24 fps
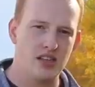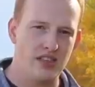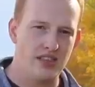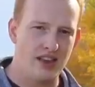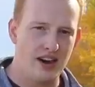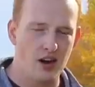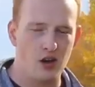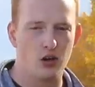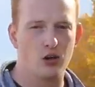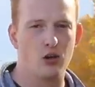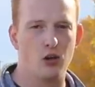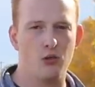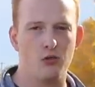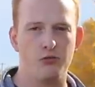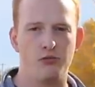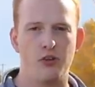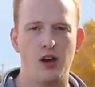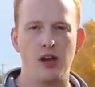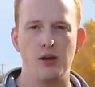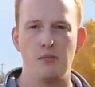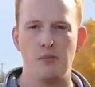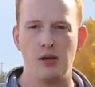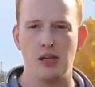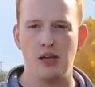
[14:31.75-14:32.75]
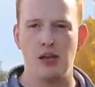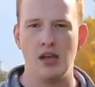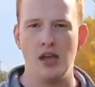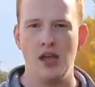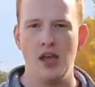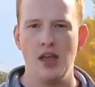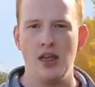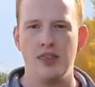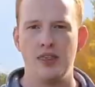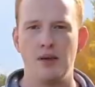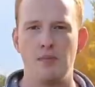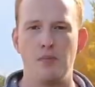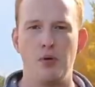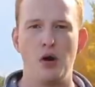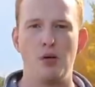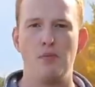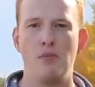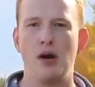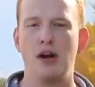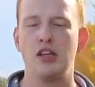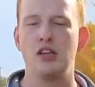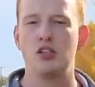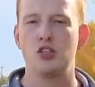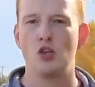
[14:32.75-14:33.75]
to their GoFundMe that put
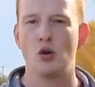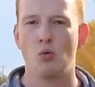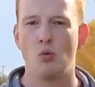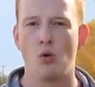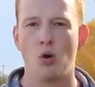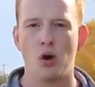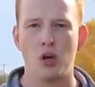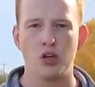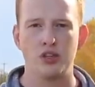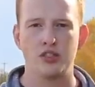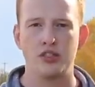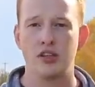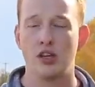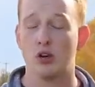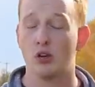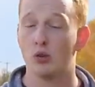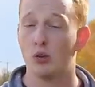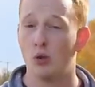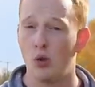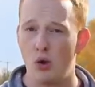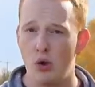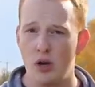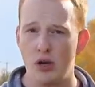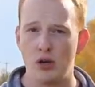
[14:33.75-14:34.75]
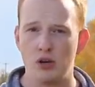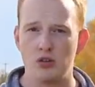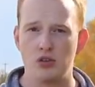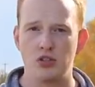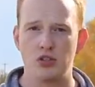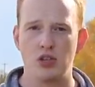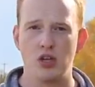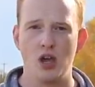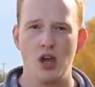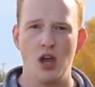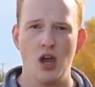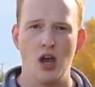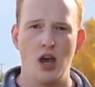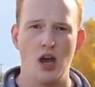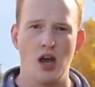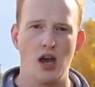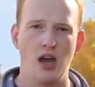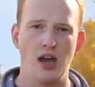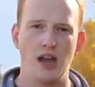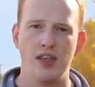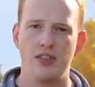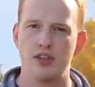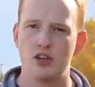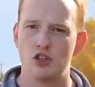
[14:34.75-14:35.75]
money towards their lawyers
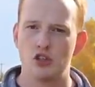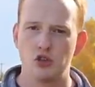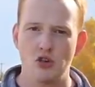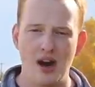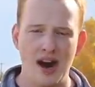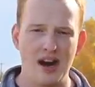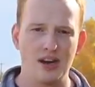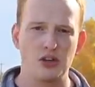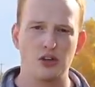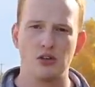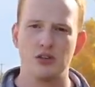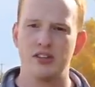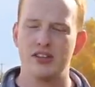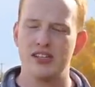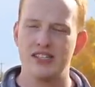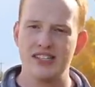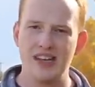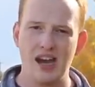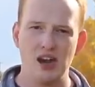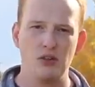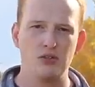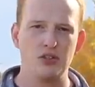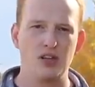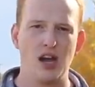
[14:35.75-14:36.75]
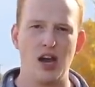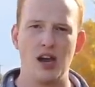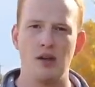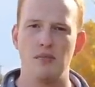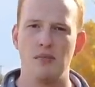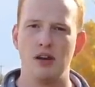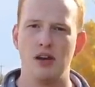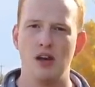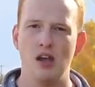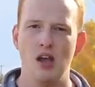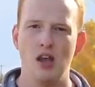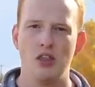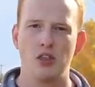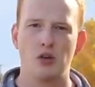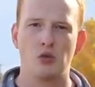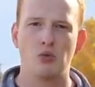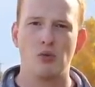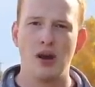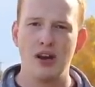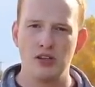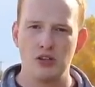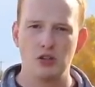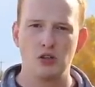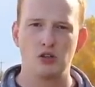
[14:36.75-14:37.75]
uh, and the tractor and the downtime and the
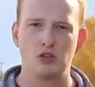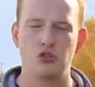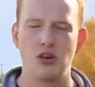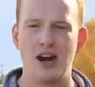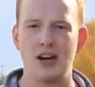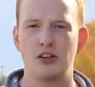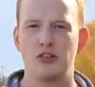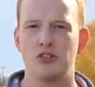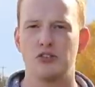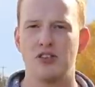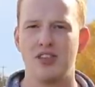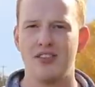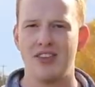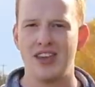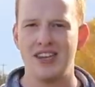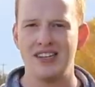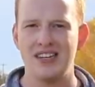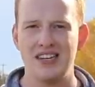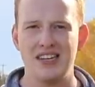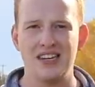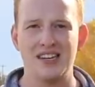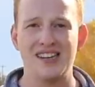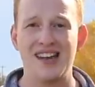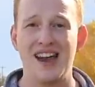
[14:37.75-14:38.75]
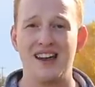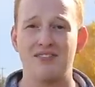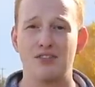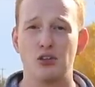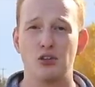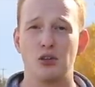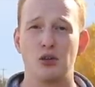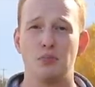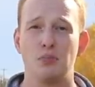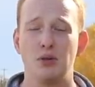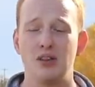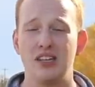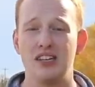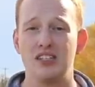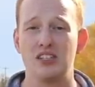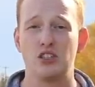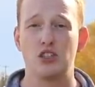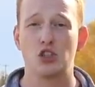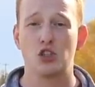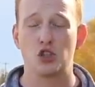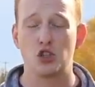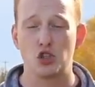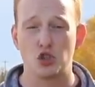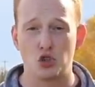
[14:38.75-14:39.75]
rental tractor that they needed after the police
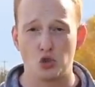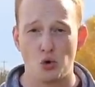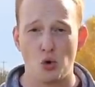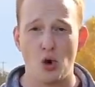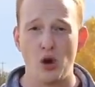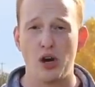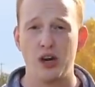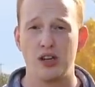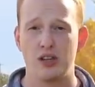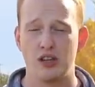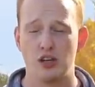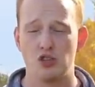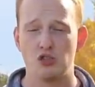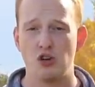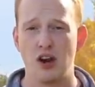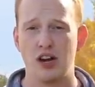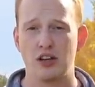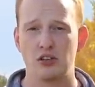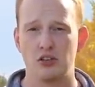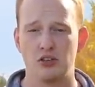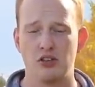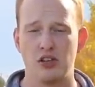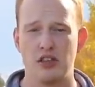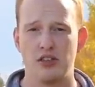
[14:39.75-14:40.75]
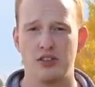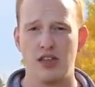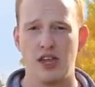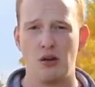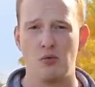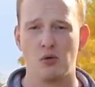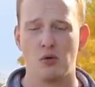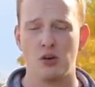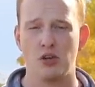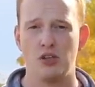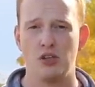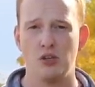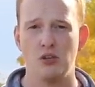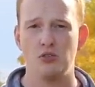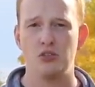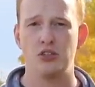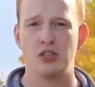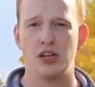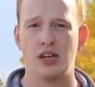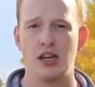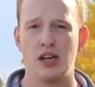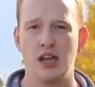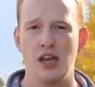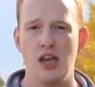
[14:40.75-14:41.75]
destroyed the tractor that they were
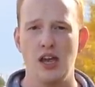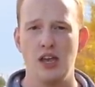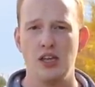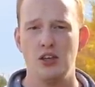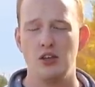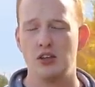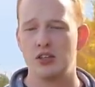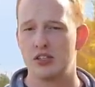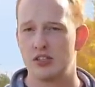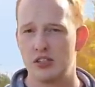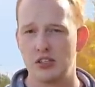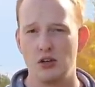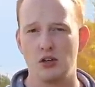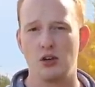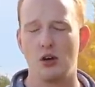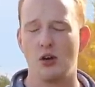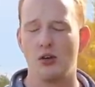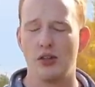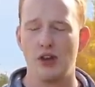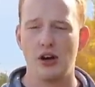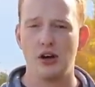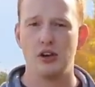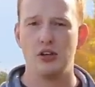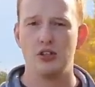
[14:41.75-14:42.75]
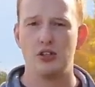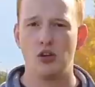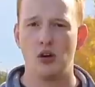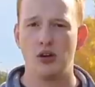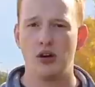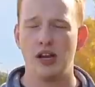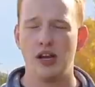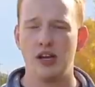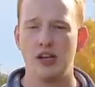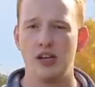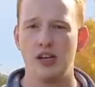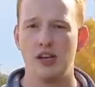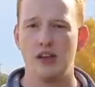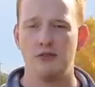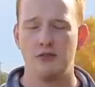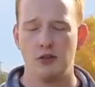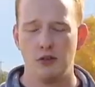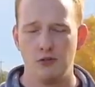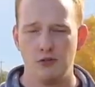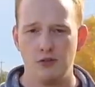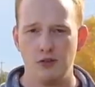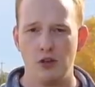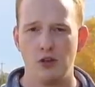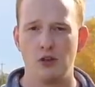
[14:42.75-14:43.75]
using. You can still go there and donate
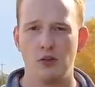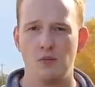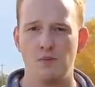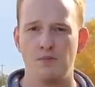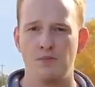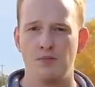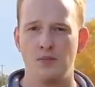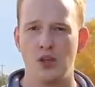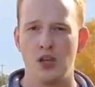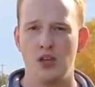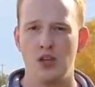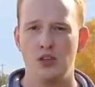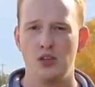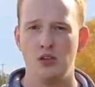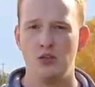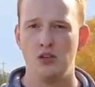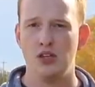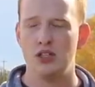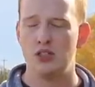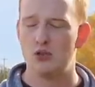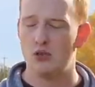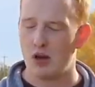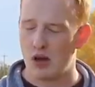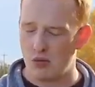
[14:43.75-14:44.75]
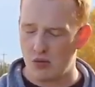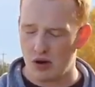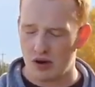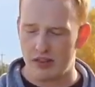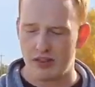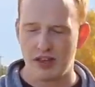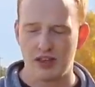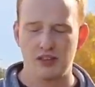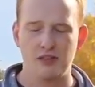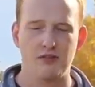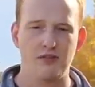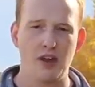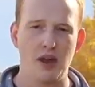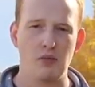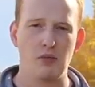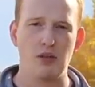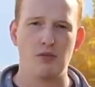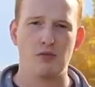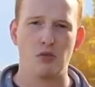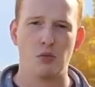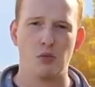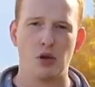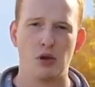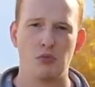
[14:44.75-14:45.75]
if you feel you need to. I want to thank the
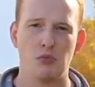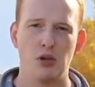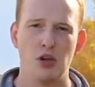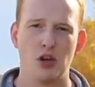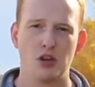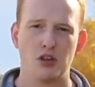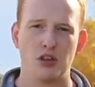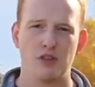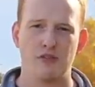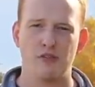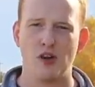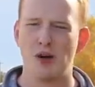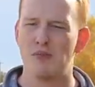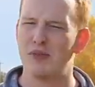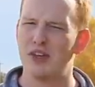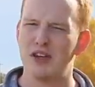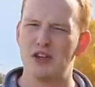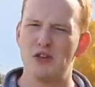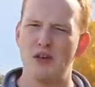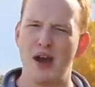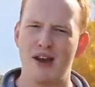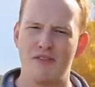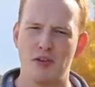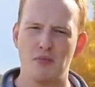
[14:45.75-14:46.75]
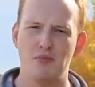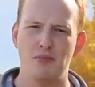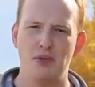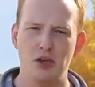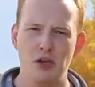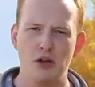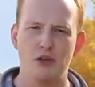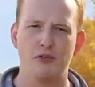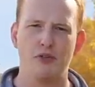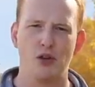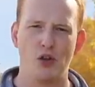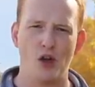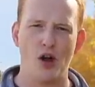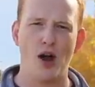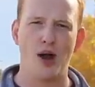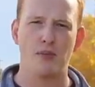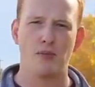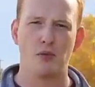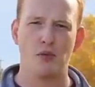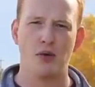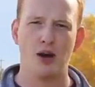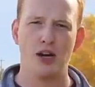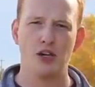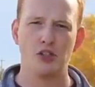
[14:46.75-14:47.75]
family for bringing me onto their farm. They do have a beautiful
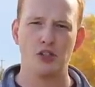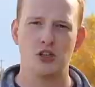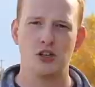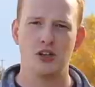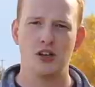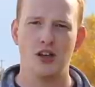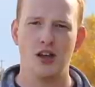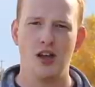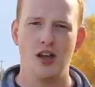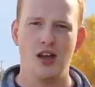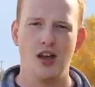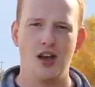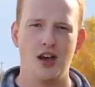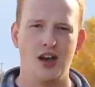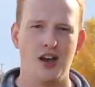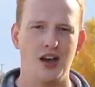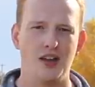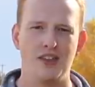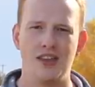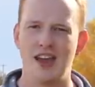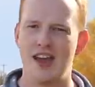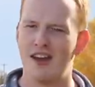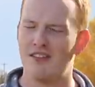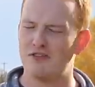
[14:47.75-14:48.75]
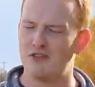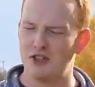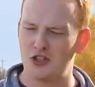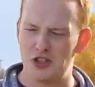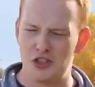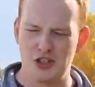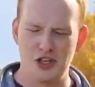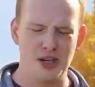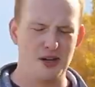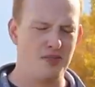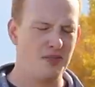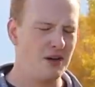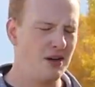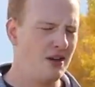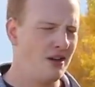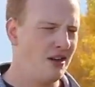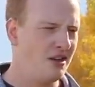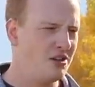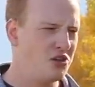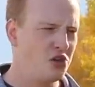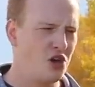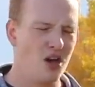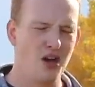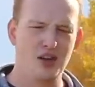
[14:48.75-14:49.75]
operation. Uh, they have sheep,
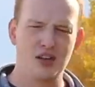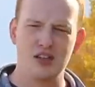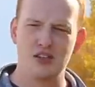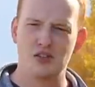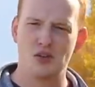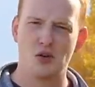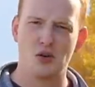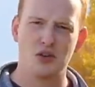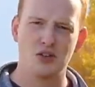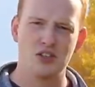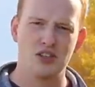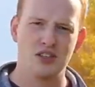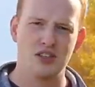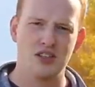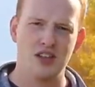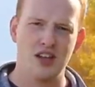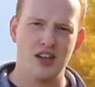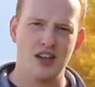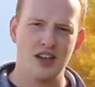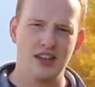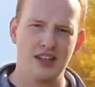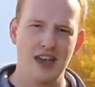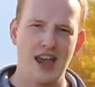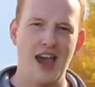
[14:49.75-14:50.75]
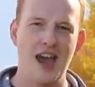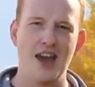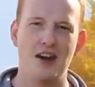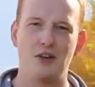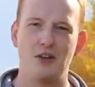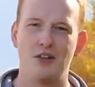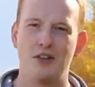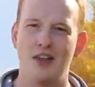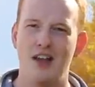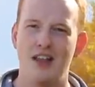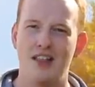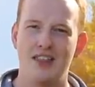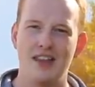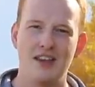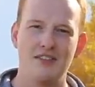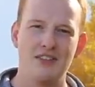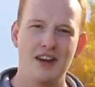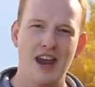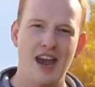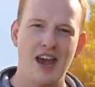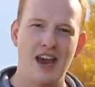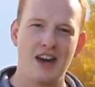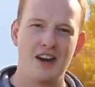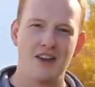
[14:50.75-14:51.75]
donkeys, horses, cattle. They
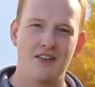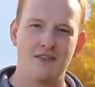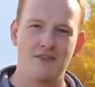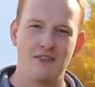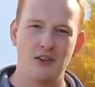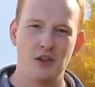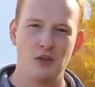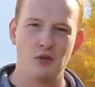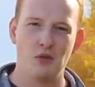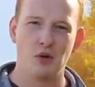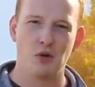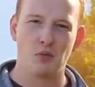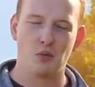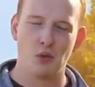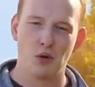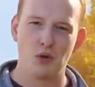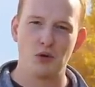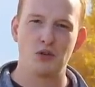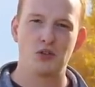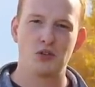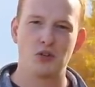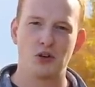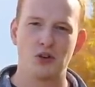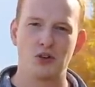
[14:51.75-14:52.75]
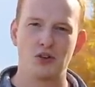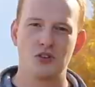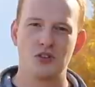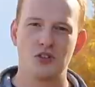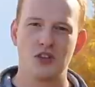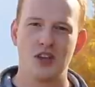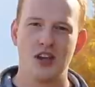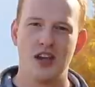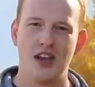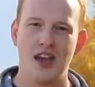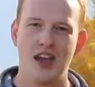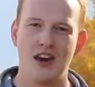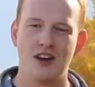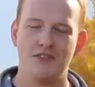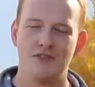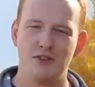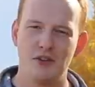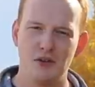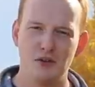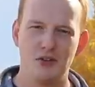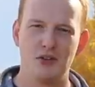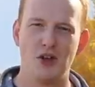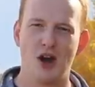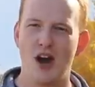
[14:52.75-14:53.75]
even had a few roosters and a
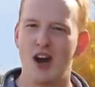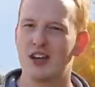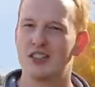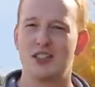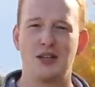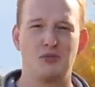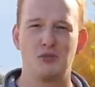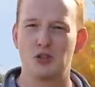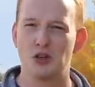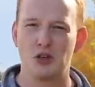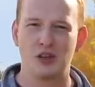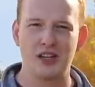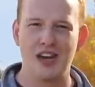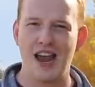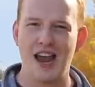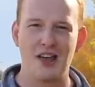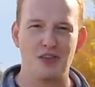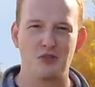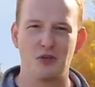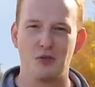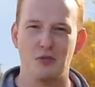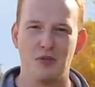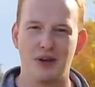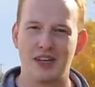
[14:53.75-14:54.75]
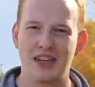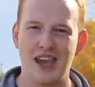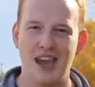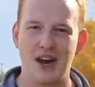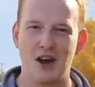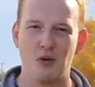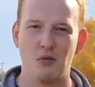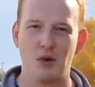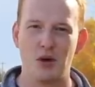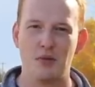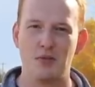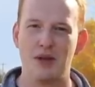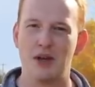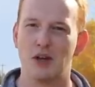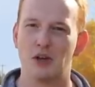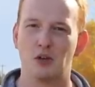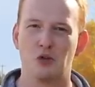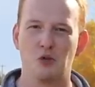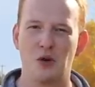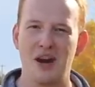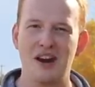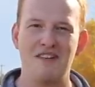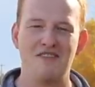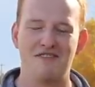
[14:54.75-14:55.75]
few dogs. I'm sure Catherine McKenna would have been a
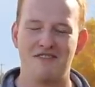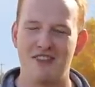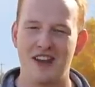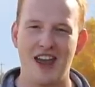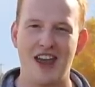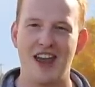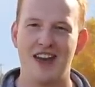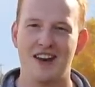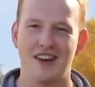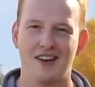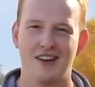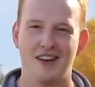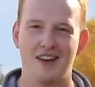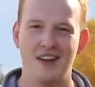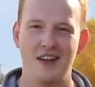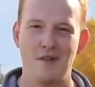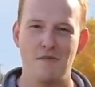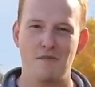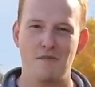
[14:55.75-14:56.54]
great fan